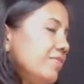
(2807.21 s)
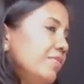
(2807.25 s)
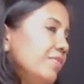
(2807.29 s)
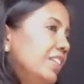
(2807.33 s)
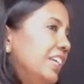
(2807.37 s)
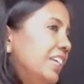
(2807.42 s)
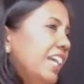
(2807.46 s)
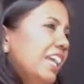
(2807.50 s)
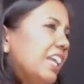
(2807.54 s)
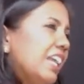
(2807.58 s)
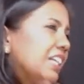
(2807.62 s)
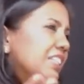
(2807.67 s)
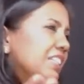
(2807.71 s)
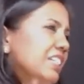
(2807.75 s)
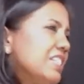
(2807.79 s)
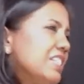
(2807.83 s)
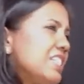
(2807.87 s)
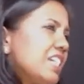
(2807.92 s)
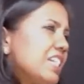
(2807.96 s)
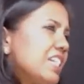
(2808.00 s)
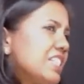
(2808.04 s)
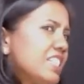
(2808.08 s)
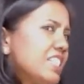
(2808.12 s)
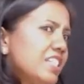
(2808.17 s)
He had other
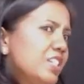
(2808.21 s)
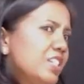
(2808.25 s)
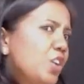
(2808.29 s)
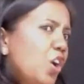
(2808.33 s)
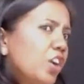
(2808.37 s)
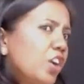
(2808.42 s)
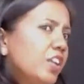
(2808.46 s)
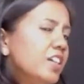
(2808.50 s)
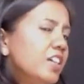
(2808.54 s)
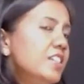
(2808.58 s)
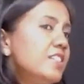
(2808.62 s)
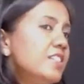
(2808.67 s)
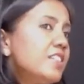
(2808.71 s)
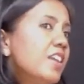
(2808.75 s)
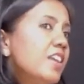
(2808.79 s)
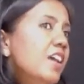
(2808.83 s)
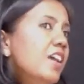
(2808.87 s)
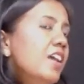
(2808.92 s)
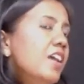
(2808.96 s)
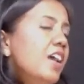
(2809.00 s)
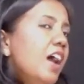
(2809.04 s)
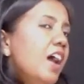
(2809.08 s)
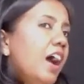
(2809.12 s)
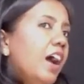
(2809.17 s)
sons and daughters.
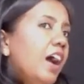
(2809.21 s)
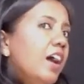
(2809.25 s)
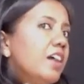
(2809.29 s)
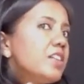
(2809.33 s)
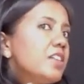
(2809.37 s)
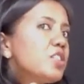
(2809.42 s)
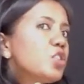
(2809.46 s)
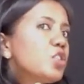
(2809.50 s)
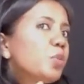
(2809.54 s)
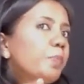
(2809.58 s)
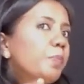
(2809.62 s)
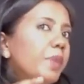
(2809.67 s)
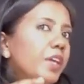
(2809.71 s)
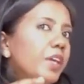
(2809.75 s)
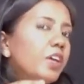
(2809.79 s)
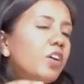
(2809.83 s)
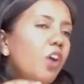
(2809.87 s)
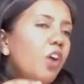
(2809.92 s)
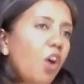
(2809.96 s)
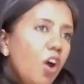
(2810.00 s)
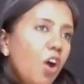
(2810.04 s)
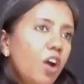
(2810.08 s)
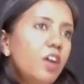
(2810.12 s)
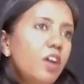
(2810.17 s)
Uh, so
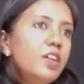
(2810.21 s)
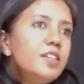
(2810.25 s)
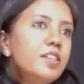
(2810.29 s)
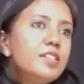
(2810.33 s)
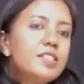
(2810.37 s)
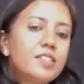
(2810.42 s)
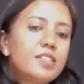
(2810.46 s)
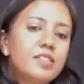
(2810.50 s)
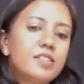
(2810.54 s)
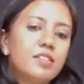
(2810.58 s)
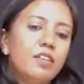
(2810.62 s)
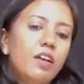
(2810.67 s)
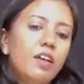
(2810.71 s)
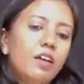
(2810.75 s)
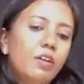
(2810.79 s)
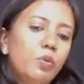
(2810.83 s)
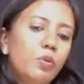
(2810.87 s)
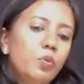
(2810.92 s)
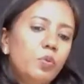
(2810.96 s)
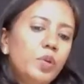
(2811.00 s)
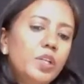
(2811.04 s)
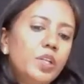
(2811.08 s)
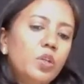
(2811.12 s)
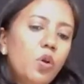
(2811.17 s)
because
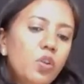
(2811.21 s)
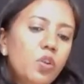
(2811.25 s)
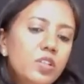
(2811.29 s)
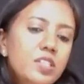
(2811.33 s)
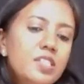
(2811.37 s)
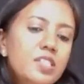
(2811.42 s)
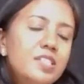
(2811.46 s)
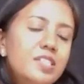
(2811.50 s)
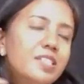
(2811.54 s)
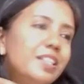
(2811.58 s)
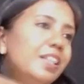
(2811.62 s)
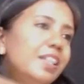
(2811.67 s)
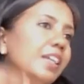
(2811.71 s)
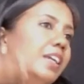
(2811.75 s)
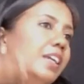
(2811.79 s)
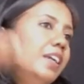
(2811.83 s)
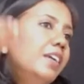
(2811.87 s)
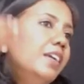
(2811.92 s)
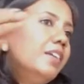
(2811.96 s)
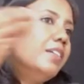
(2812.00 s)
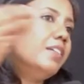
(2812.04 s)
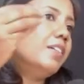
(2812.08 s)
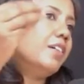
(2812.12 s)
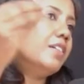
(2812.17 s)
we don't
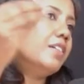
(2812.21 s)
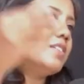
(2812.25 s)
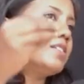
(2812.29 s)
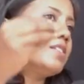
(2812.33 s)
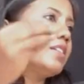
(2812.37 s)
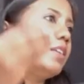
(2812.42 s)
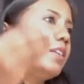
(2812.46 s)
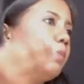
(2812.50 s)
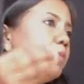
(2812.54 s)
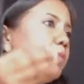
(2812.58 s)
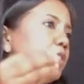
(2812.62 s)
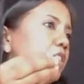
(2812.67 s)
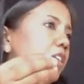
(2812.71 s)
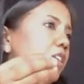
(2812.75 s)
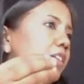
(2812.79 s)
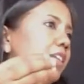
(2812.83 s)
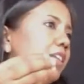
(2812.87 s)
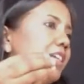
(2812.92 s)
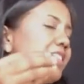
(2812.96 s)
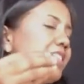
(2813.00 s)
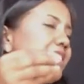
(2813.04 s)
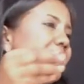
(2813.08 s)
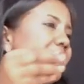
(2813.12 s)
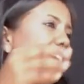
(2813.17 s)
see scripture
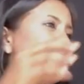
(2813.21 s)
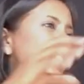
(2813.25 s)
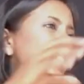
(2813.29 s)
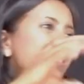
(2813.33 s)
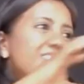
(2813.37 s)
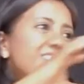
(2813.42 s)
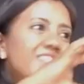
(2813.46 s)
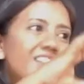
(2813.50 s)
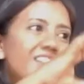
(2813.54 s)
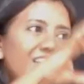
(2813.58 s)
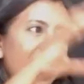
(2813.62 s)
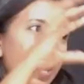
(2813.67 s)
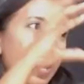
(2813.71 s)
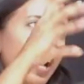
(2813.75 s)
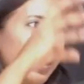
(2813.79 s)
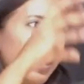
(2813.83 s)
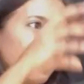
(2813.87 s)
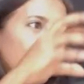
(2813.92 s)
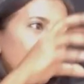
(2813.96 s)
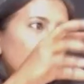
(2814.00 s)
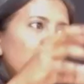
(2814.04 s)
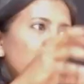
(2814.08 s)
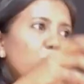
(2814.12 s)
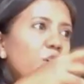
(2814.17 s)
that says,
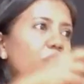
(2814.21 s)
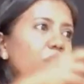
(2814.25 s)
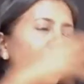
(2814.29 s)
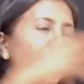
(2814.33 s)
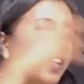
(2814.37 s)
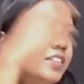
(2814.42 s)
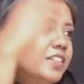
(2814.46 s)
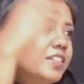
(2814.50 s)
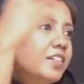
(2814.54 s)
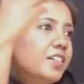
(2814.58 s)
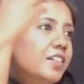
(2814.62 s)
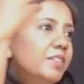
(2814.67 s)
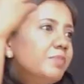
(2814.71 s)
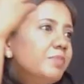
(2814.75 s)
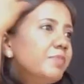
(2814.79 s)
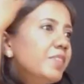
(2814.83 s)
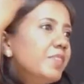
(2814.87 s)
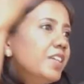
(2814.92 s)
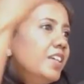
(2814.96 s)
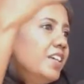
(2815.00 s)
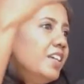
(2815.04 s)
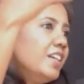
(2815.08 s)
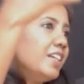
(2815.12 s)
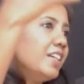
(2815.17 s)
you know, other
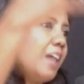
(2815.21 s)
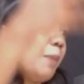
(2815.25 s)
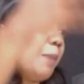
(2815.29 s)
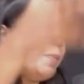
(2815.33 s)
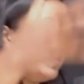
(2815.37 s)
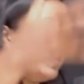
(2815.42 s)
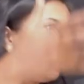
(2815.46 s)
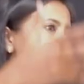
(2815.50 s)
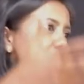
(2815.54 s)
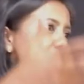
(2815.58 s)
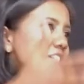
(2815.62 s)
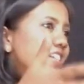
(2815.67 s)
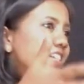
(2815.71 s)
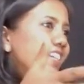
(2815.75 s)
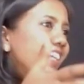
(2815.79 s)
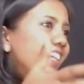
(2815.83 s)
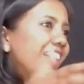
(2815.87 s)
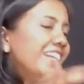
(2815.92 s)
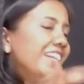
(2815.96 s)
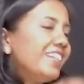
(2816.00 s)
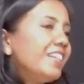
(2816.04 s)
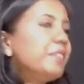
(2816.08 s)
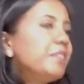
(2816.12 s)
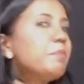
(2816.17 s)
couple was
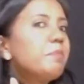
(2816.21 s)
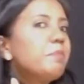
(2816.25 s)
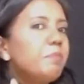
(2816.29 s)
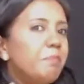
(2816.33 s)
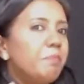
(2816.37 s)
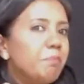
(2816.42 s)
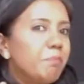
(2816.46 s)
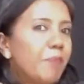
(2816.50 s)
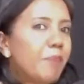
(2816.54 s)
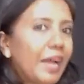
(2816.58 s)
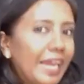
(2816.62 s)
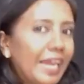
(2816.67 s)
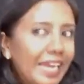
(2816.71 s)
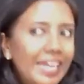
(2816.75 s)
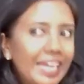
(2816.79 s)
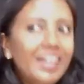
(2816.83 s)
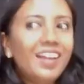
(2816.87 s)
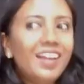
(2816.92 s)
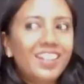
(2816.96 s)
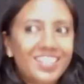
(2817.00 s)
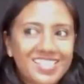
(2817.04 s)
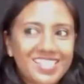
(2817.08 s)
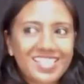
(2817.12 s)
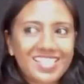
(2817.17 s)
created, my
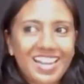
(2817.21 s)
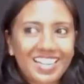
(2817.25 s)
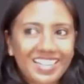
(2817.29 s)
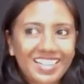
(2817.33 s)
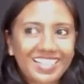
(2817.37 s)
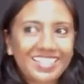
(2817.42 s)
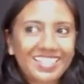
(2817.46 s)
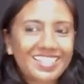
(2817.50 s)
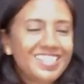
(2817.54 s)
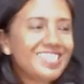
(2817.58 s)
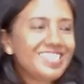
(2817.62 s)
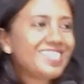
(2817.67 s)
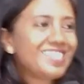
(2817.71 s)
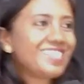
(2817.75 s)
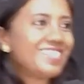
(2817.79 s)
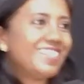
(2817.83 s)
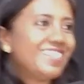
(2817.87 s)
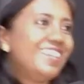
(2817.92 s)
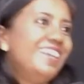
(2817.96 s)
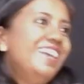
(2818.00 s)
understanding is